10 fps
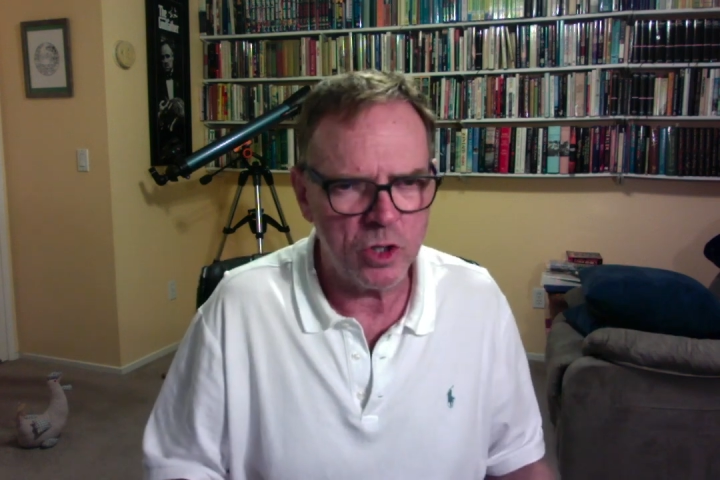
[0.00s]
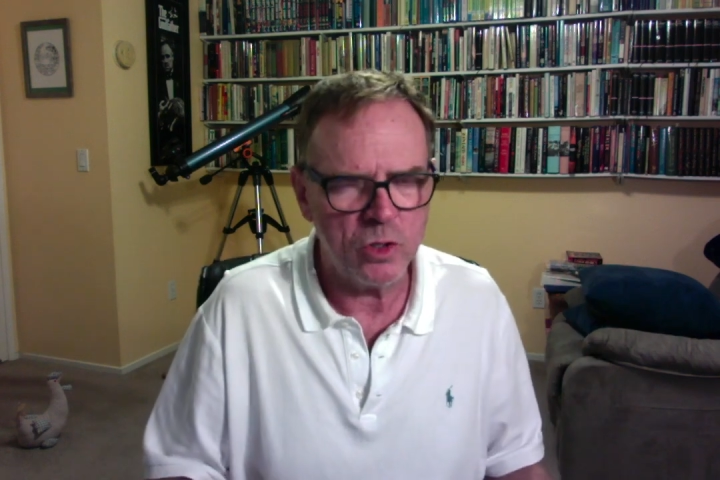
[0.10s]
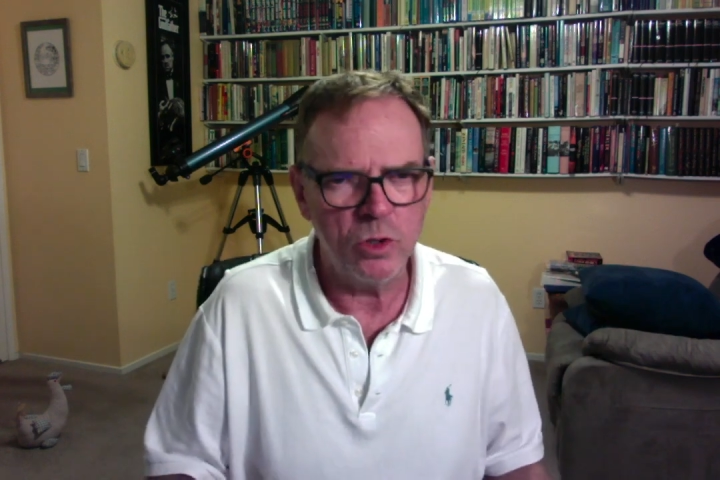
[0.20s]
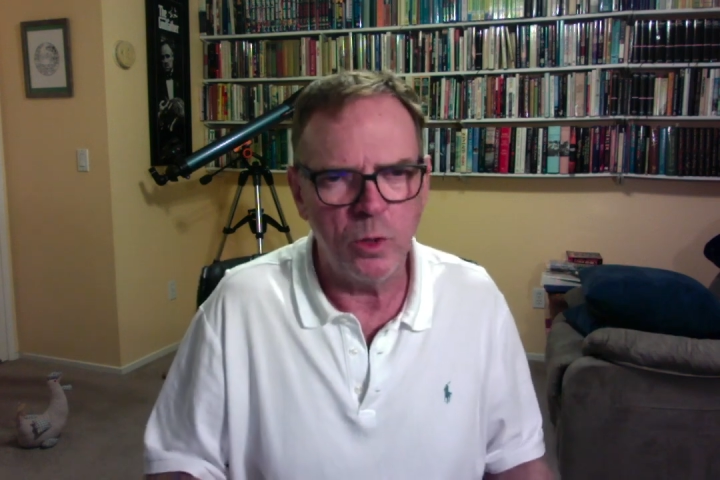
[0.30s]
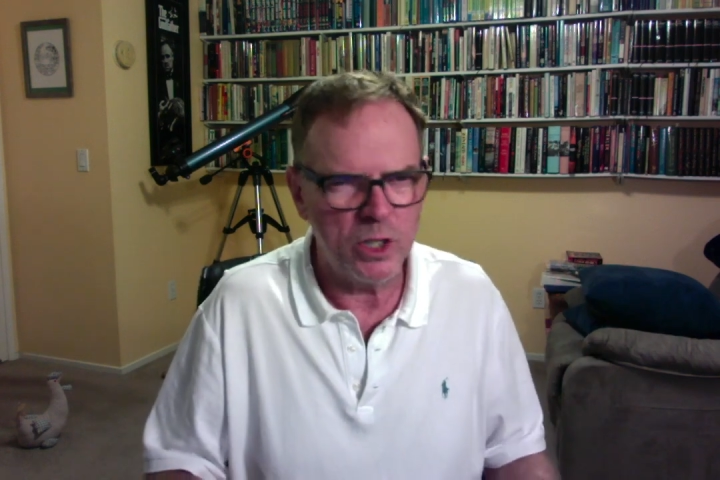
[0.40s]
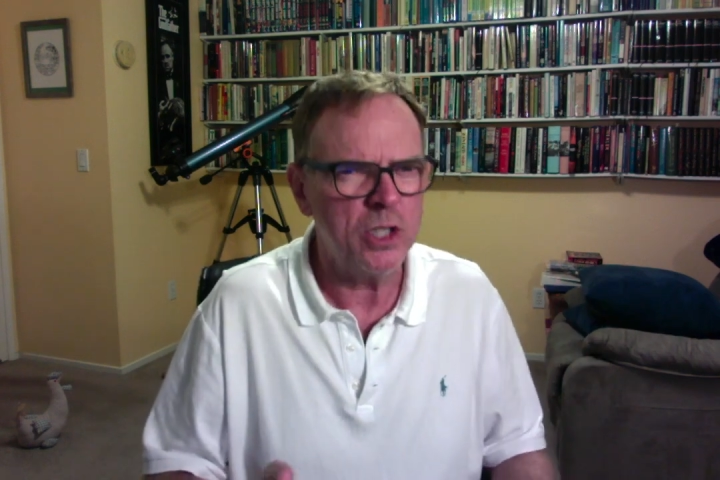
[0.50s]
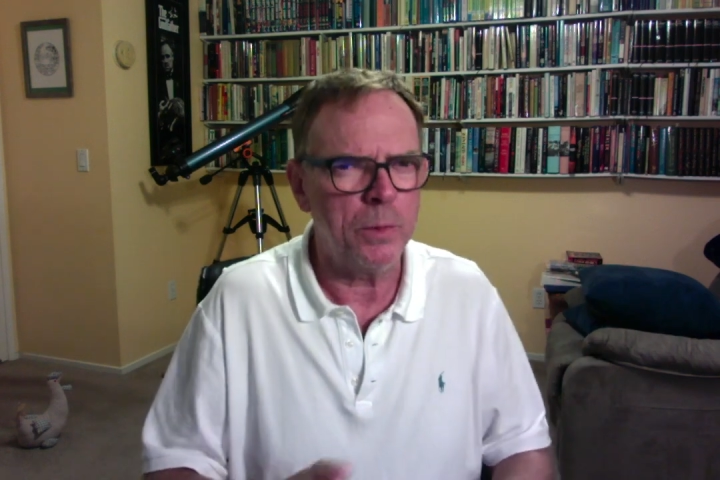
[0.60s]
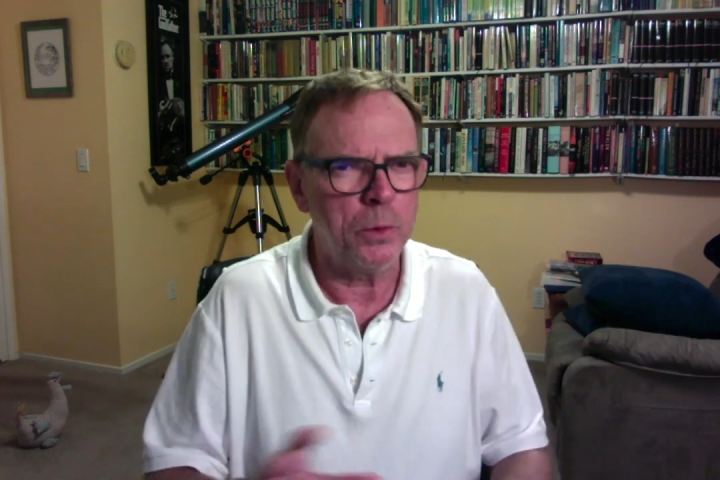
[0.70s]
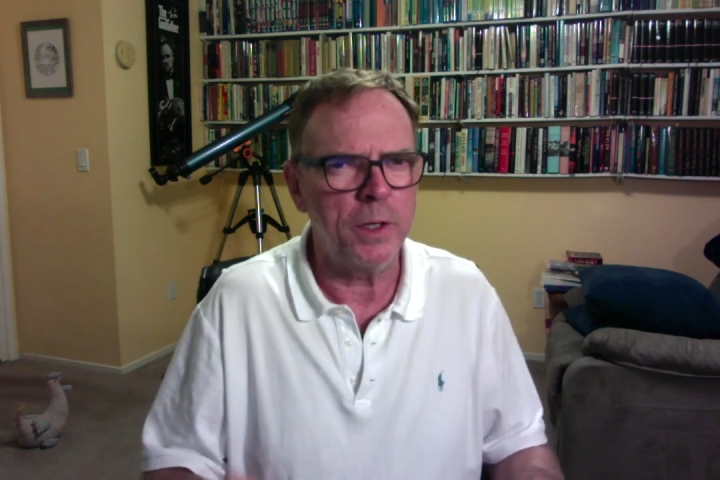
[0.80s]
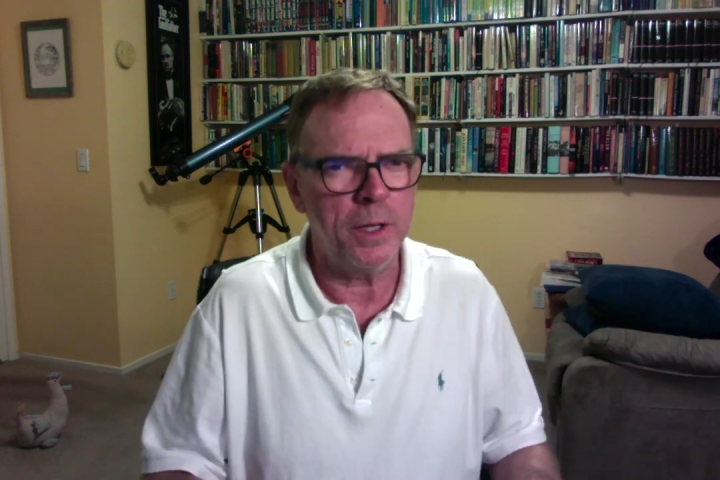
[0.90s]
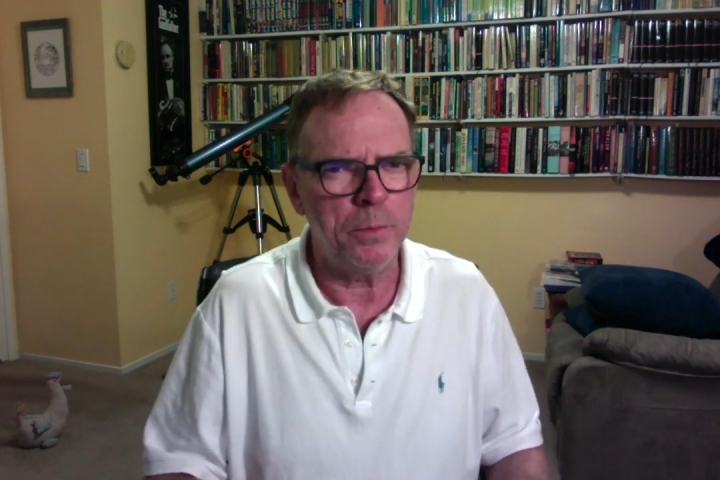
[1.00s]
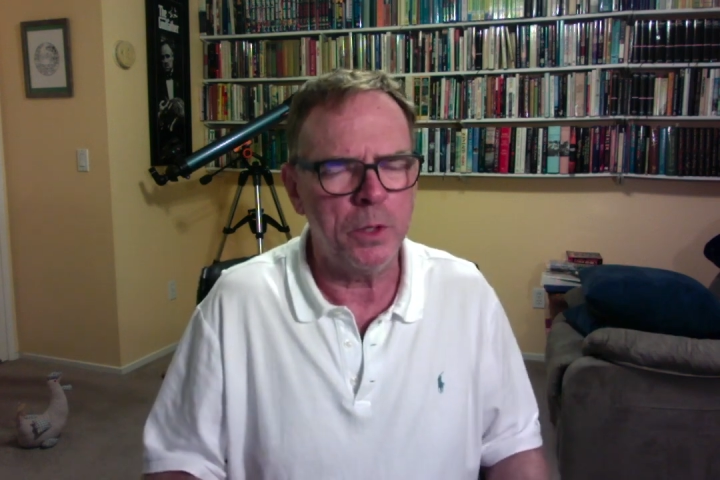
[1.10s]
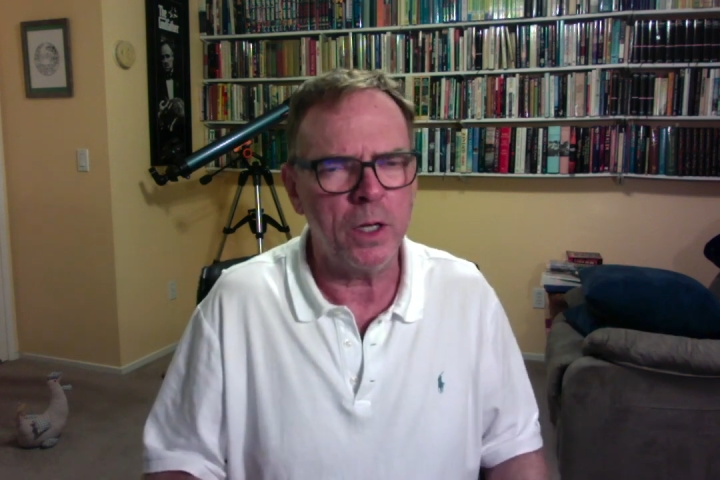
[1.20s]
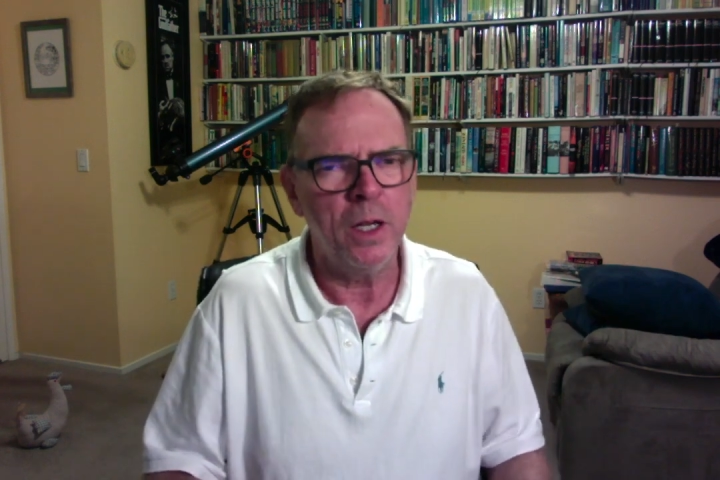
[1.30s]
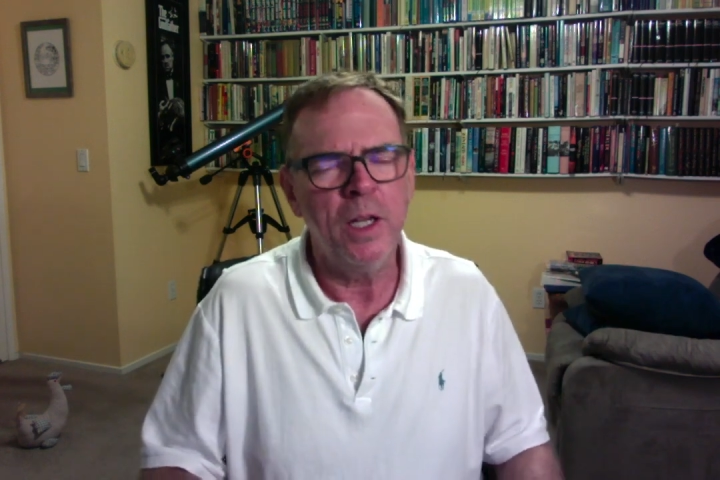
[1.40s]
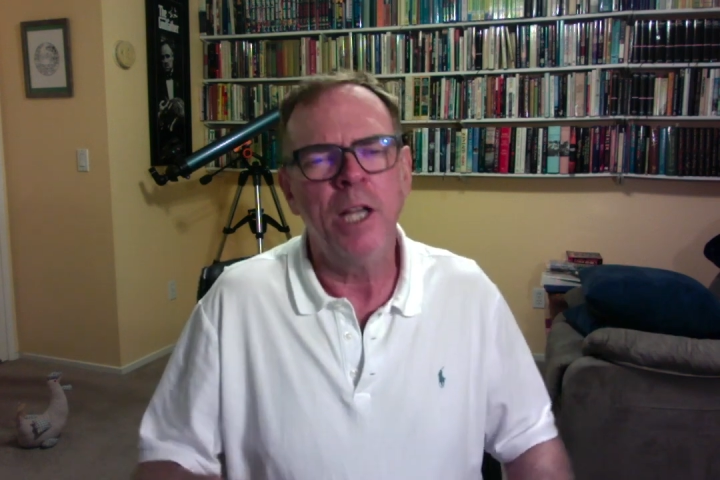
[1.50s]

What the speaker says: school, which is a brilliant book,